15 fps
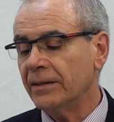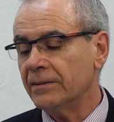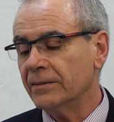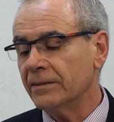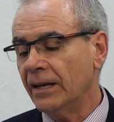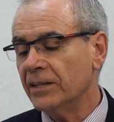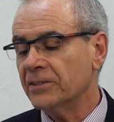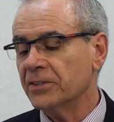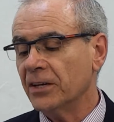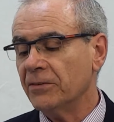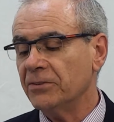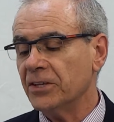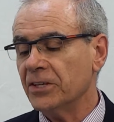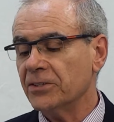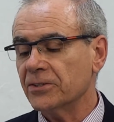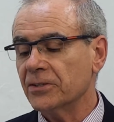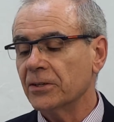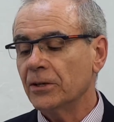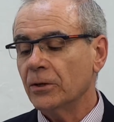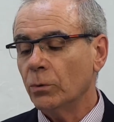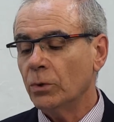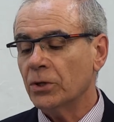and services
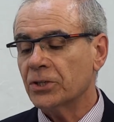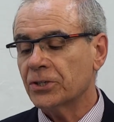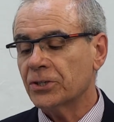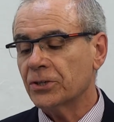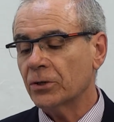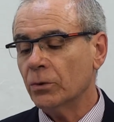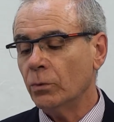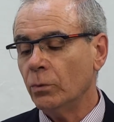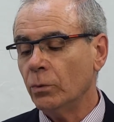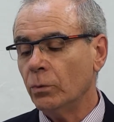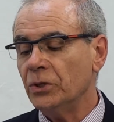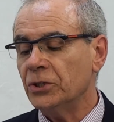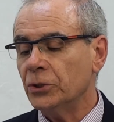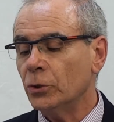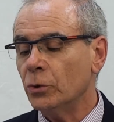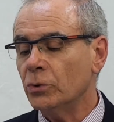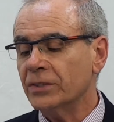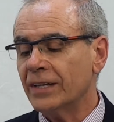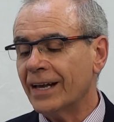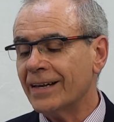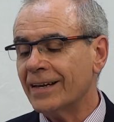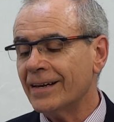which
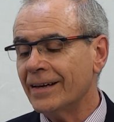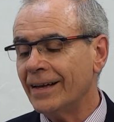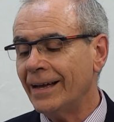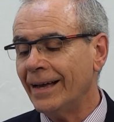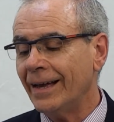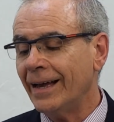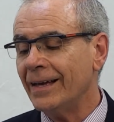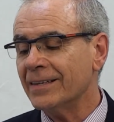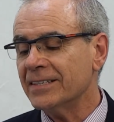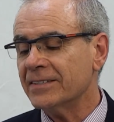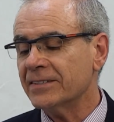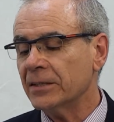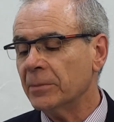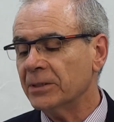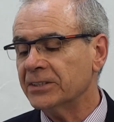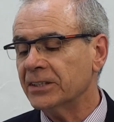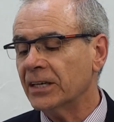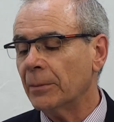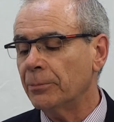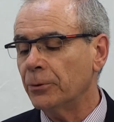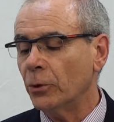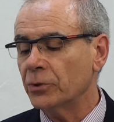use a
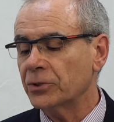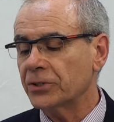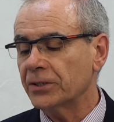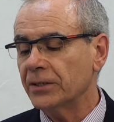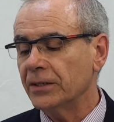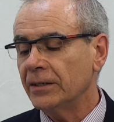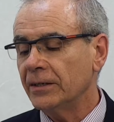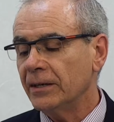systematic approach.